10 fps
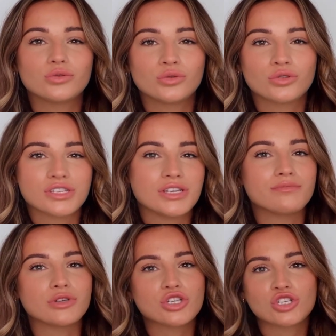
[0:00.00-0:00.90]

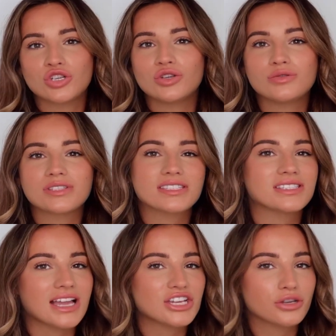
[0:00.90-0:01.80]
autumn shoes
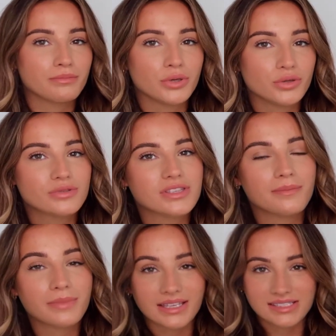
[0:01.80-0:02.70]
slash boots,
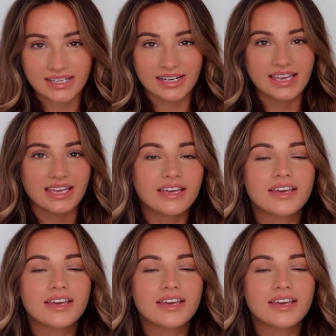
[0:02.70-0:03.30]
basically.